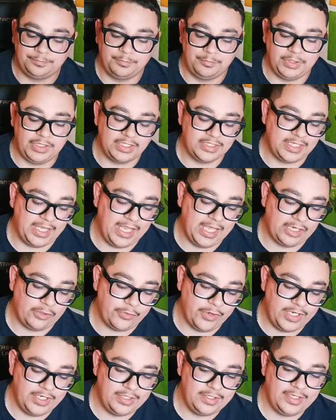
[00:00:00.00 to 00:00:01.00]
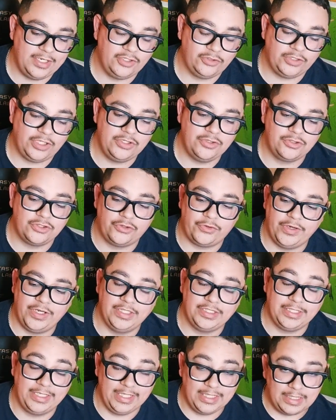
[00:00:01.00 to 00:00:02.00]
Because I had credit there, so I used the
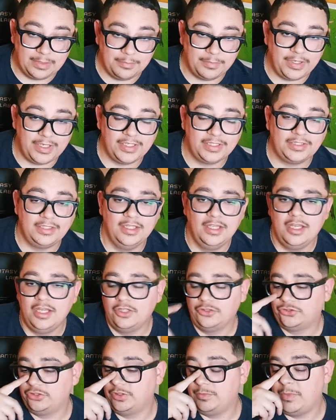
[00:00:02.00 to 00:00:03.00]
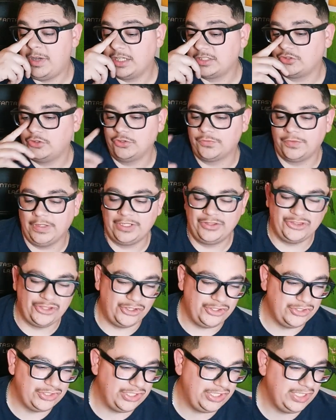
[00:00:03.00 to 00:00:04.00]
credit to get the box. So the box goes for like
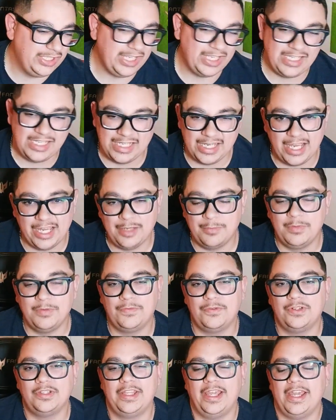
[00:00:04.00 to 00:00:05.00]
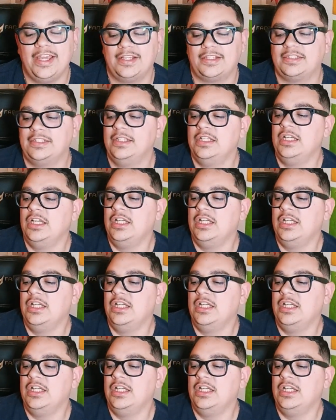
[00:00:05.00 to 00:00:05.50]
$13.99 before tax.